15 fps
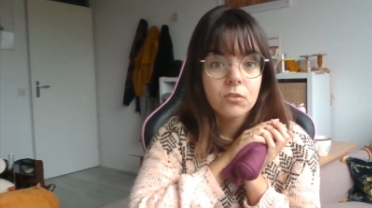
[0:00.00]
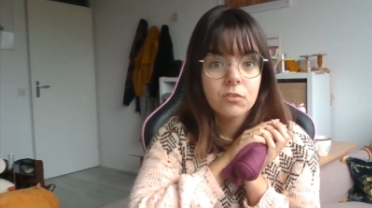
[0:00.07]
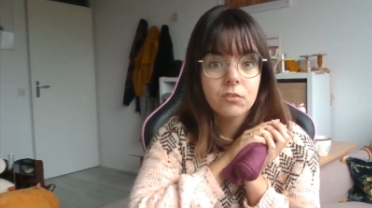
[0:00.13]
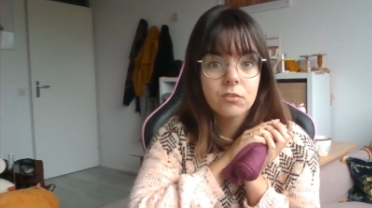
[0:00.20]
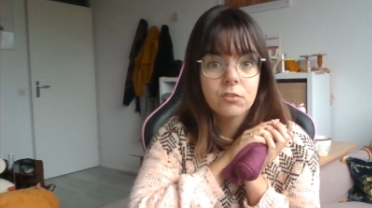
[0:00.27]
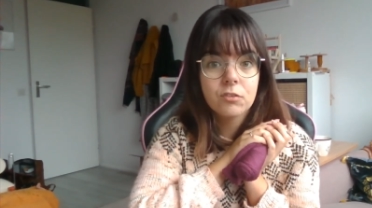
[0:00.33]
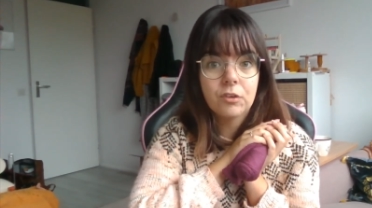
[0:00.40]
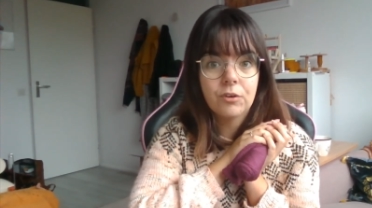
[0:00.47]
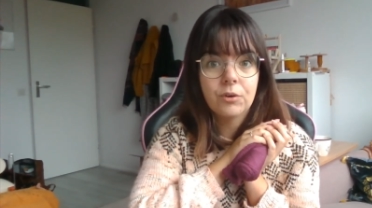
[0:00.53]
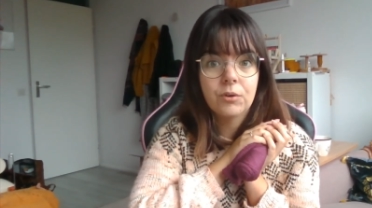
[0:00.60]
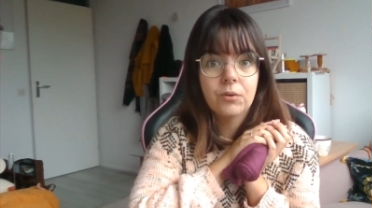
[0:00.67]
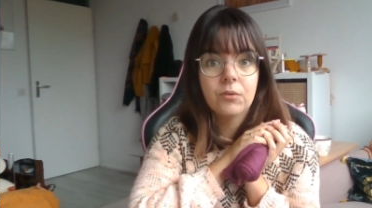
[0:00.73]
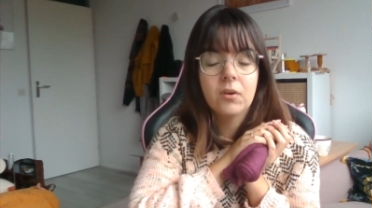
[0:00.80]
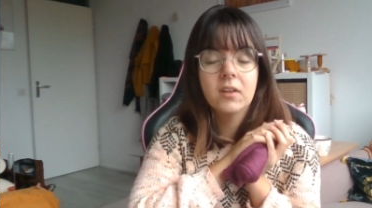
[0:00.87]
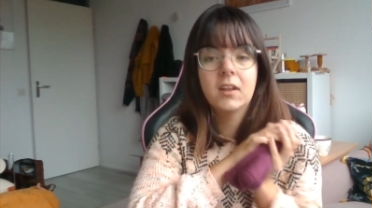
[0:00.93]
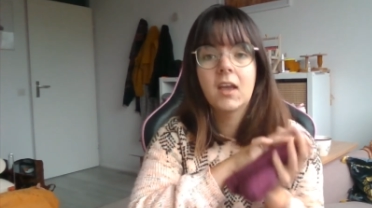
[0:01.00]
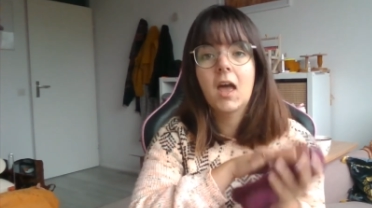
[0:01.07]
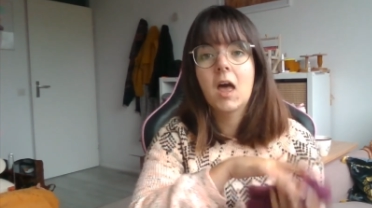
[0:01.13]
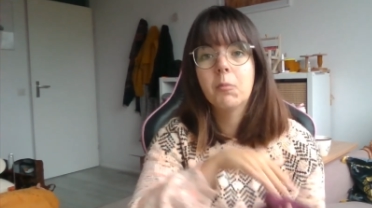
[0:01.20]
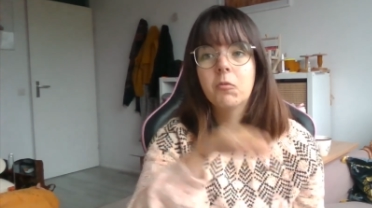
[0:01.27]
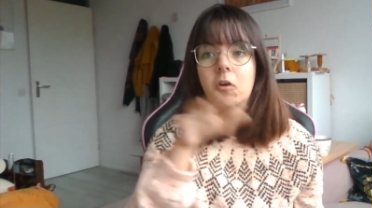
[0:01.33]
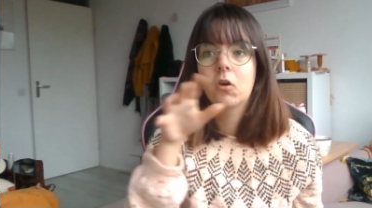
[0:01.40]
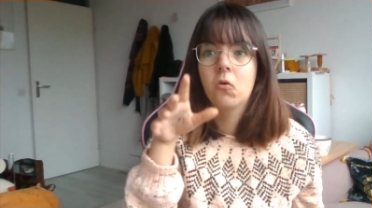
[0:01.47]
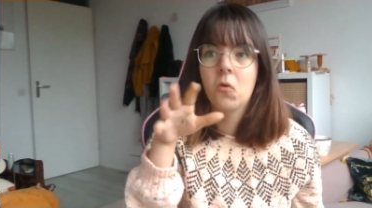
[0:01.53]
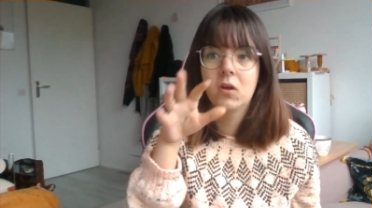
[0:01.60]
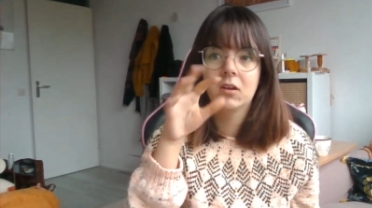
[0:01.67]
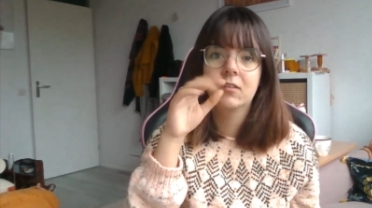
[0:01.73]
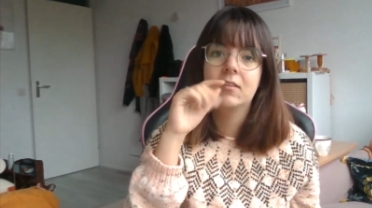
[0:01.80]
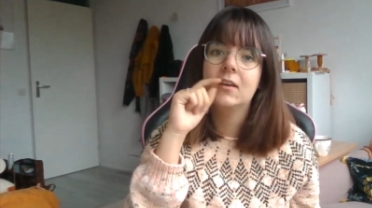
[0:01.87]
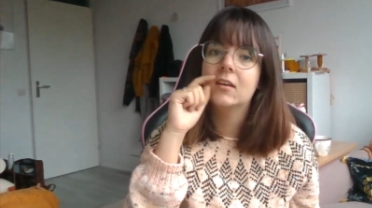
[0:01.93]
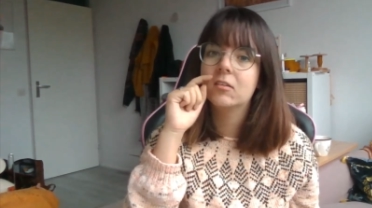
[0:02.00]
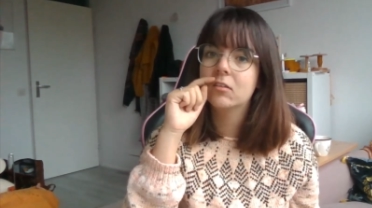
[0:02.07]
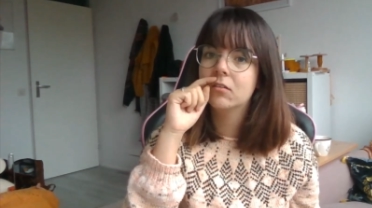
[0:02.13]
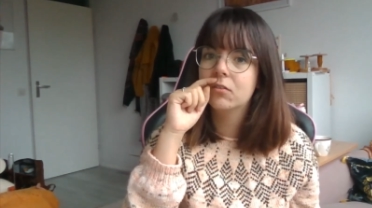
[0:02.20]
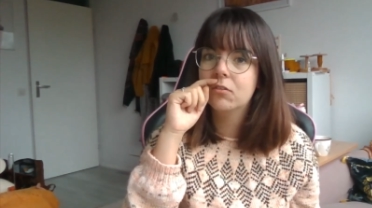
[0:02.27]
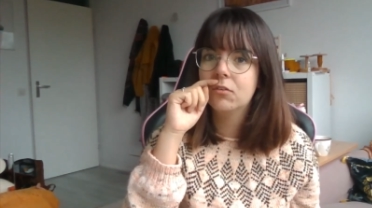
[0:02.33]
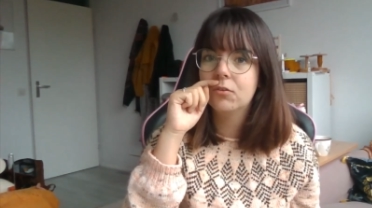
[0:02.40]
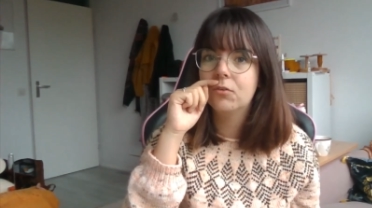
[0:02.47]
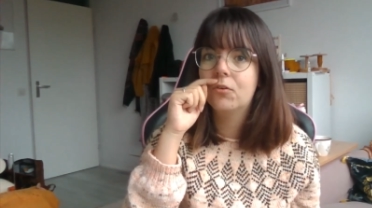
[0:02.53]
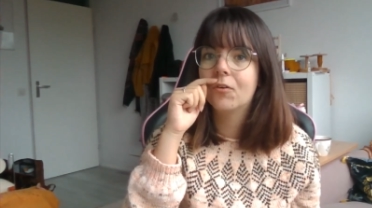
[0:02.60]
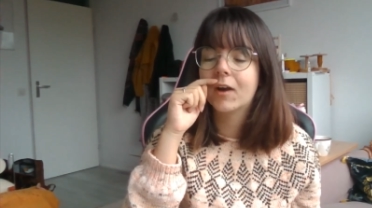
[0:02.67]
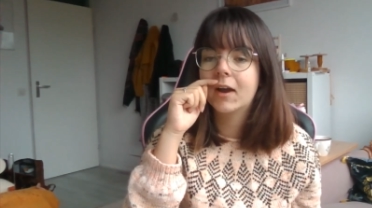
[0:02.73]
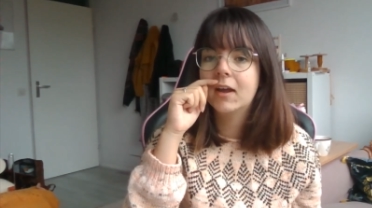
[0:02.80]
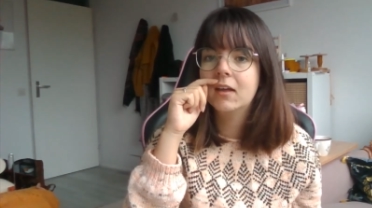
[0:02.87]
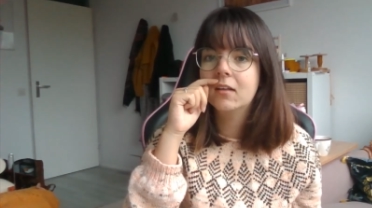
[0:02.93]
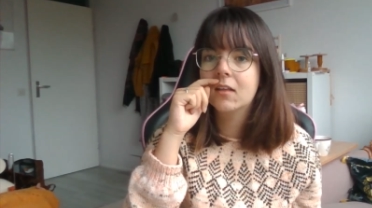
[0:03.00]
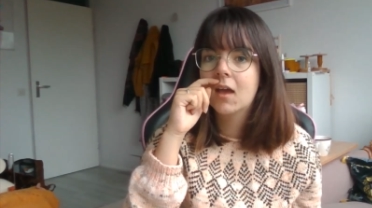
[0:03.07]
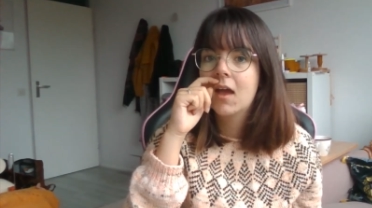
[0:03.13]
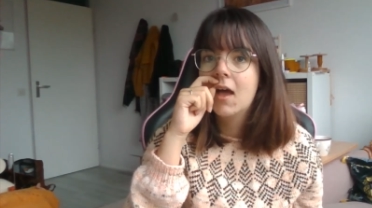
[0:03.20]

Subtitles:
So the camera quality isn't too great.